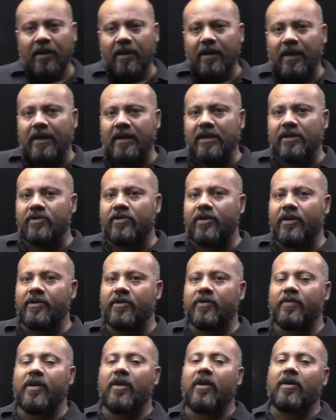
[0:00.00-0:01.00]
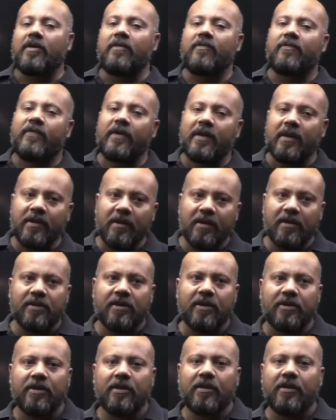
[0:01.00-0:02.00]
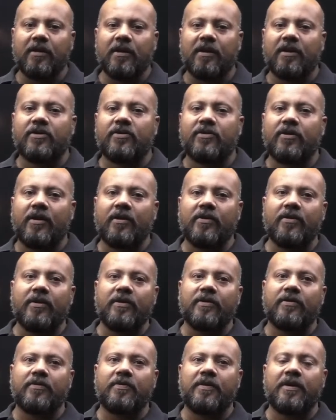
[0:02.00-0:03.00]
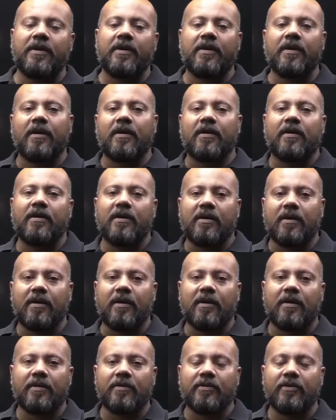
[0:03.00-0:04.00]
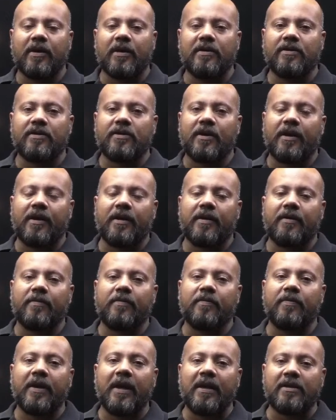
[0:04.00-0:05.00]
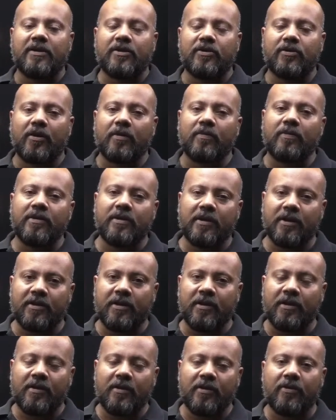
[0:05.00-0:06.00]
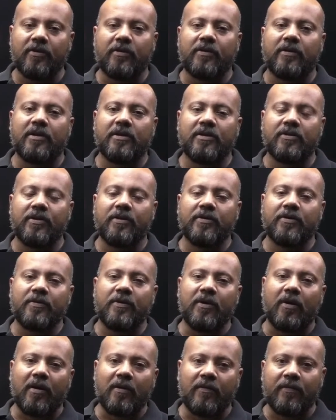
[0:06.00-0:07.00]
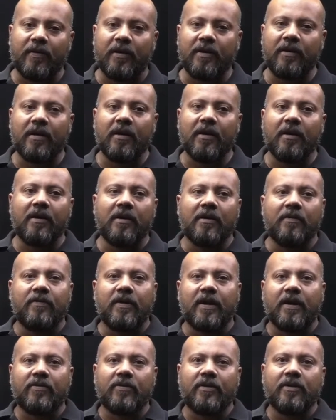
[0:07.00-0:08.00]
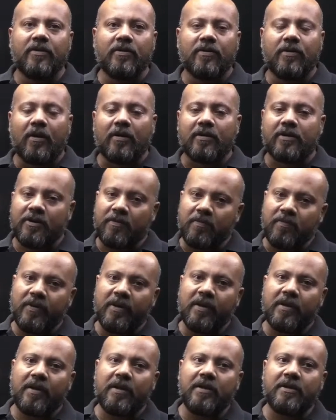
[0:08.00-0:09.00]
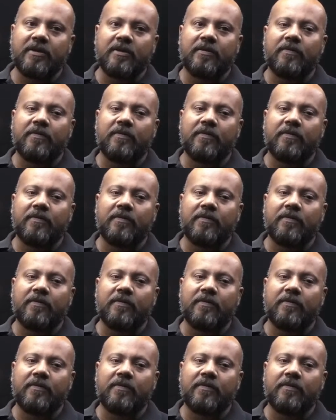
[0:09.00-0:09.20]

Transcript: It is going to be a lot of fun in this session. It's not going to be, uh, you can say, brainstorming session. No, it's going to be all fun. We are going to talk simple things,